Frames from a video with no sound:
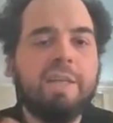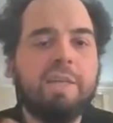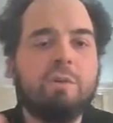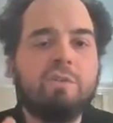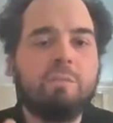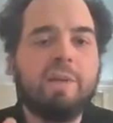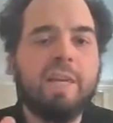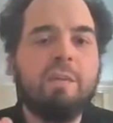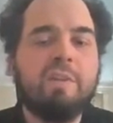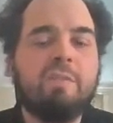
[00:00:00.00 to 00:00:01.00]
And you could
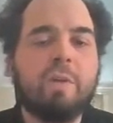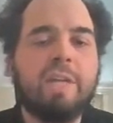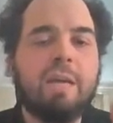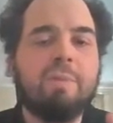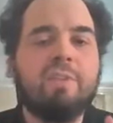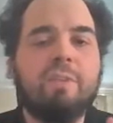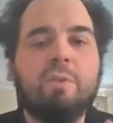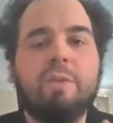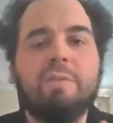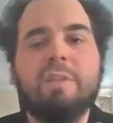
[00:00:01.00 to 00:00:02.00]
play with what happens
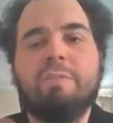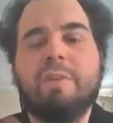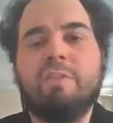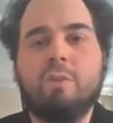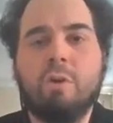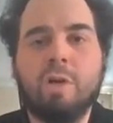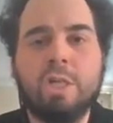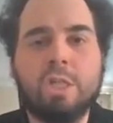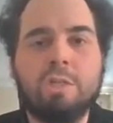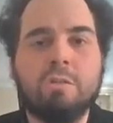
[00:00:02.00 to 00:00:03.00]
if you have a different
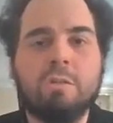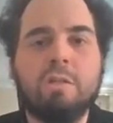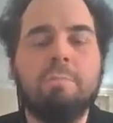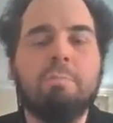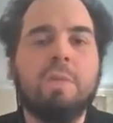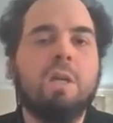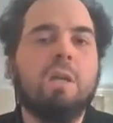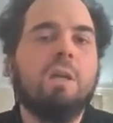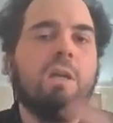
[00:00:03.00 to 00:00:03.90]
storage system